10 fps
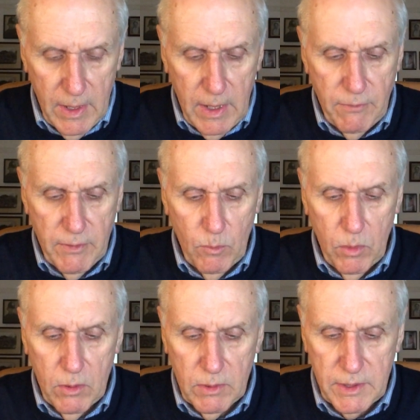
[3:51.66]
Even in
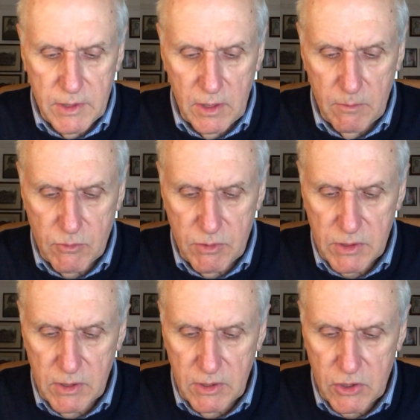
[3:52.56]
worldly terms,
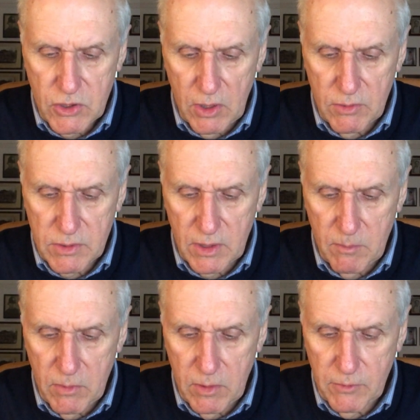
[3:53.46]
research shows that a
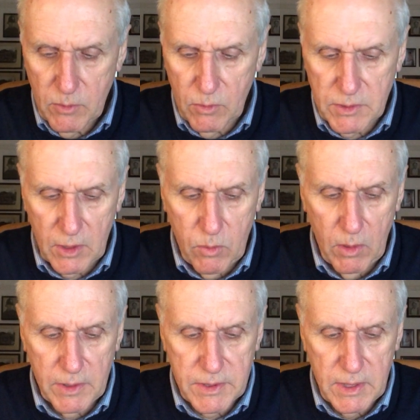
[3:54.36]
move towards
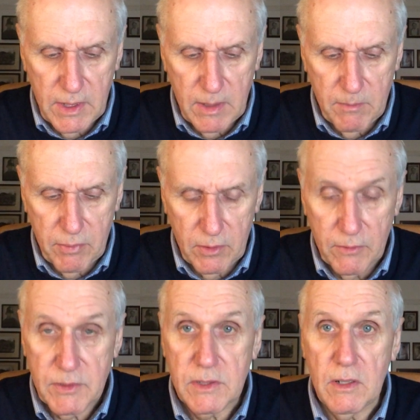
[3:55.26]
equality
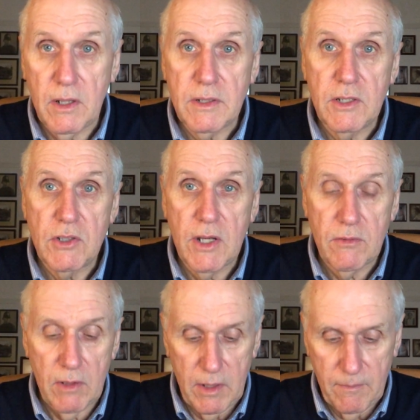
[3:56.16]
improves society
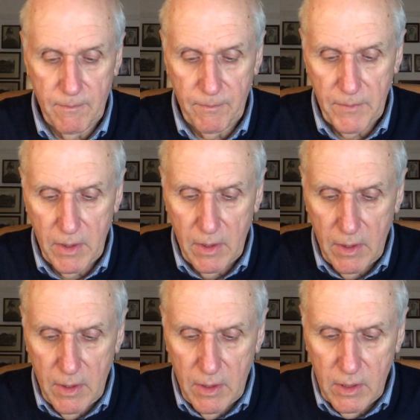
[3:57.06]
generally.
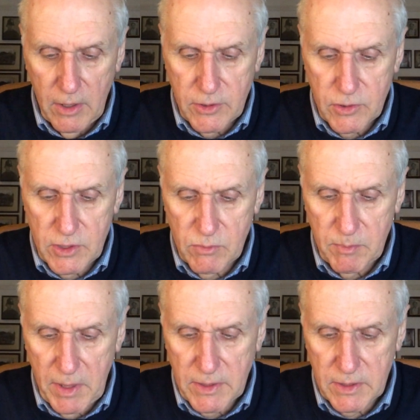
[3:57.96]
Countries with
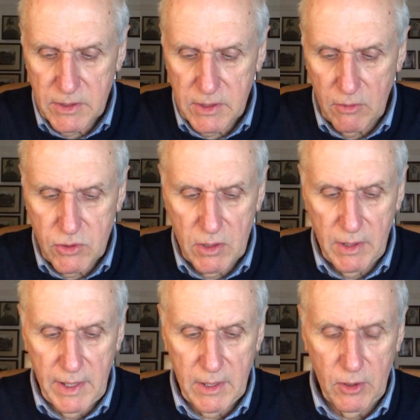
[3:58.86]
better social
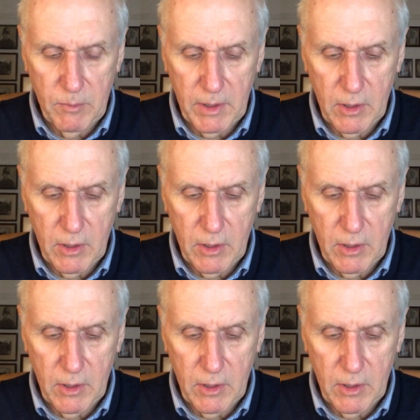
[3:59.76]
and economic